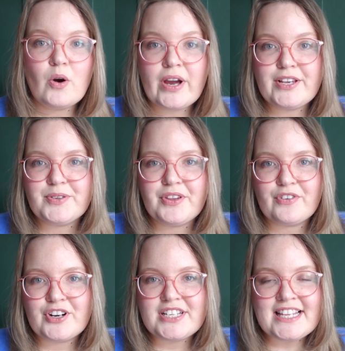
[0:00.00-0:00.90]
Okay, so the
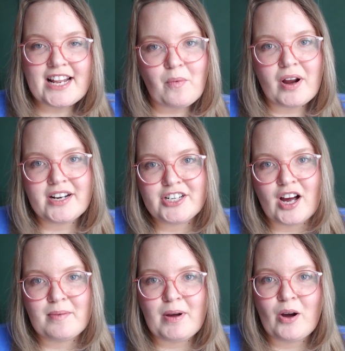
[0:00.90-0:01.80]
first thing that I wanted to
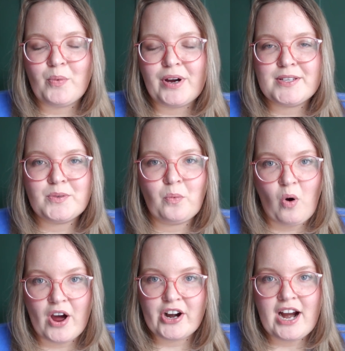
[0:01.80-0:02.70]
talk about was
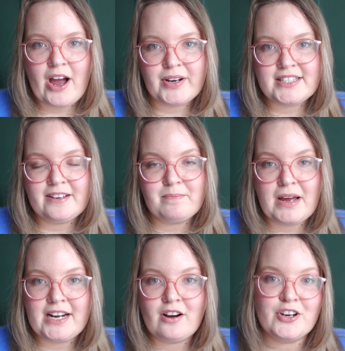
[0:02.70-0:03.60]
water, how to save
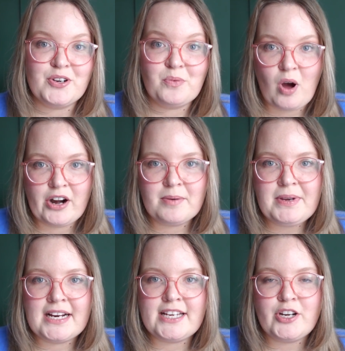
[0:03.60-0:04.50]
money on your water,
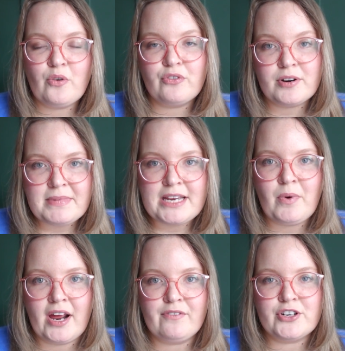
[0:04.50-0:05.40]
because I know for me,
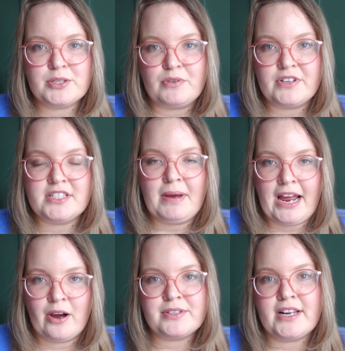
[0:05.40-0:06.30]
when I first moved into my
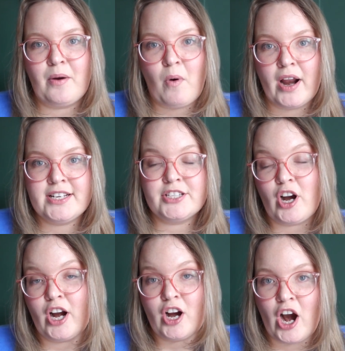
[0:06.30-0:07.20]
house and I wanted to
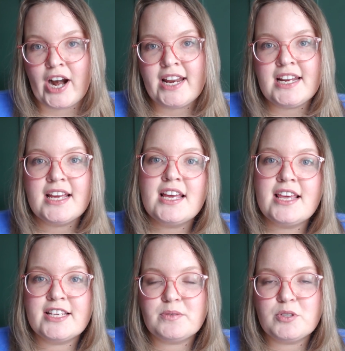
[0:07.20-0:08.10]
start a garden,
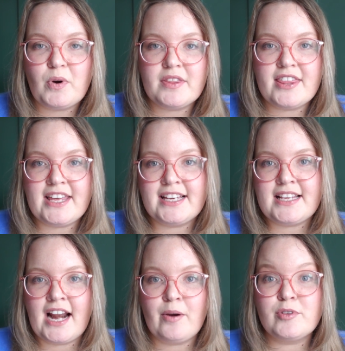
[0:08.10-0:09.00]
this was one of the things
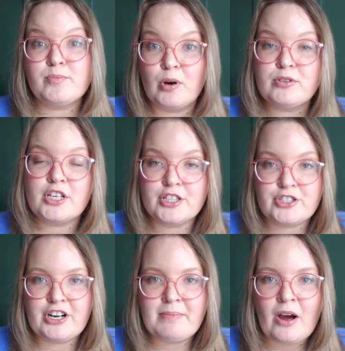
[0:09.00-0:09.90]
that I was most
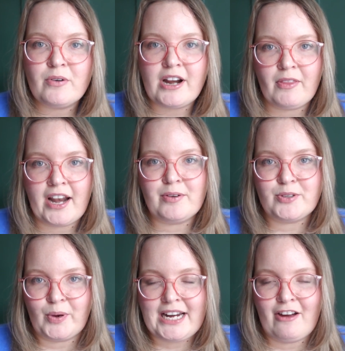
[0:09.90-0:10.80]
concerned about. Now that I was
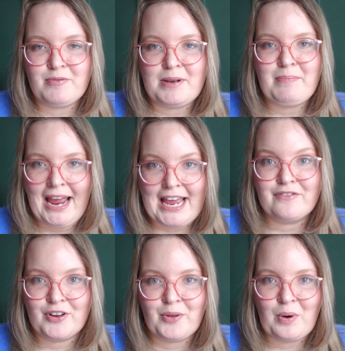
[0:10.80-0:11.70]
going to have to be
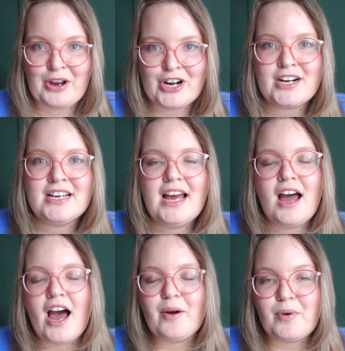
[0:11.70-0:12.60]
paying for the water,
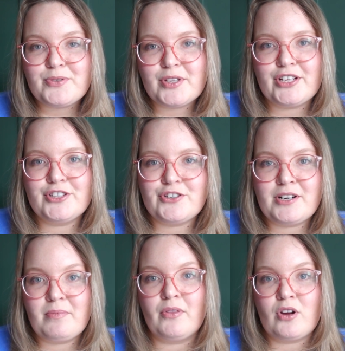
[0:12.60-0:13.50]
I was really
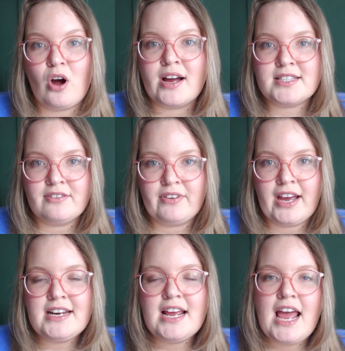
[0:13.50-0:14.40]
concerned about the cost of
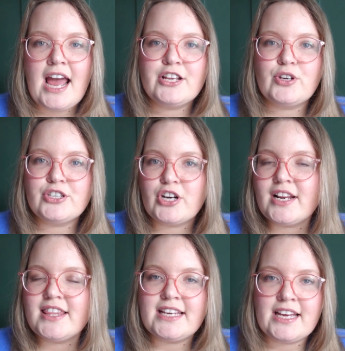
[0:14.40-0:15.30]
it. And so I
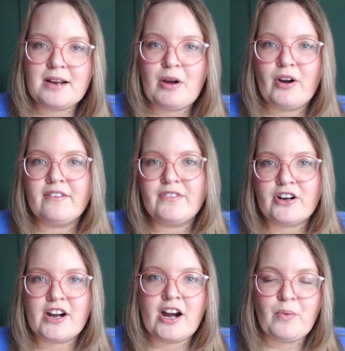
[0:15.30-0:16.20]
started thinking about it and
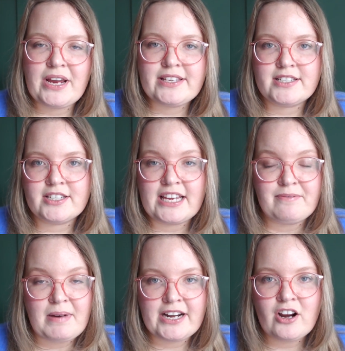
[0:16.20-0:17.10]
figuring out ways to
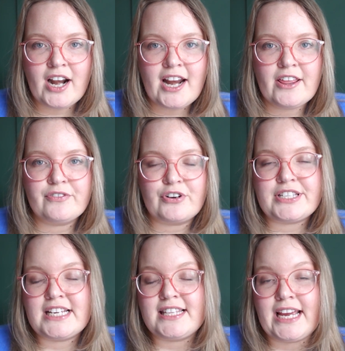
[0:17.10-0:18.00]
save money on it. And the
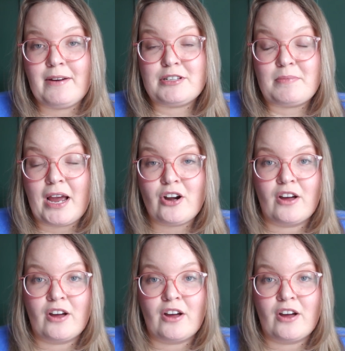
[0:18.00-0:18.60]
first thing that came to mind,